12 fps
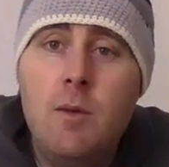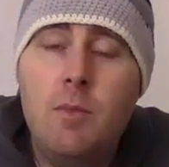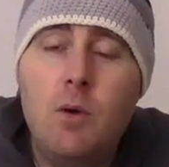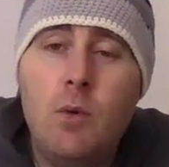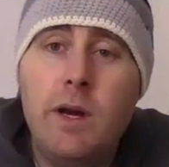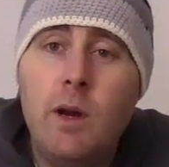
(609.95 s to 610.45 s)

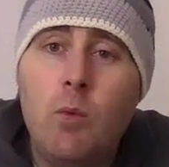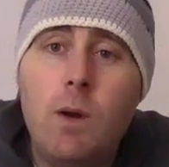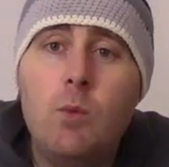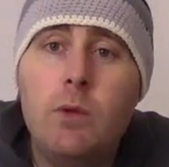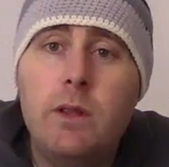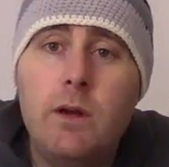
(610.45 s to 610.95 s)
but when I
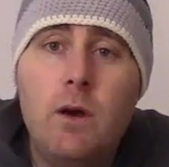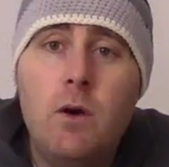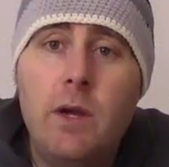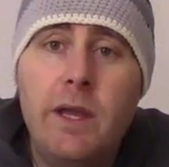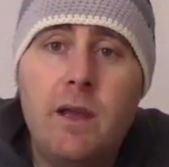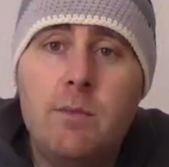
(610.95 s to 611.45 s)
run with the
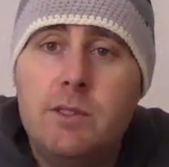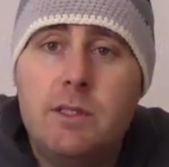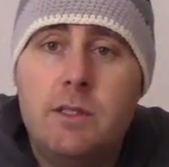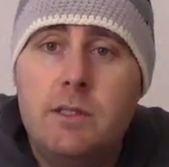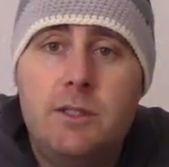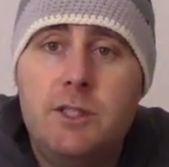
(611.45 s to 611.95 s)
OEMs,
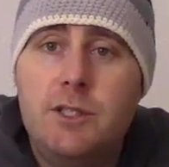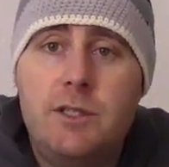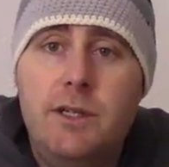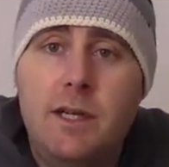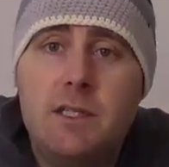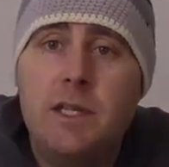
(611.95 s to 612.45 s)
it
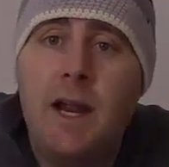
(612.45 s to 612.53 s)
just doesn't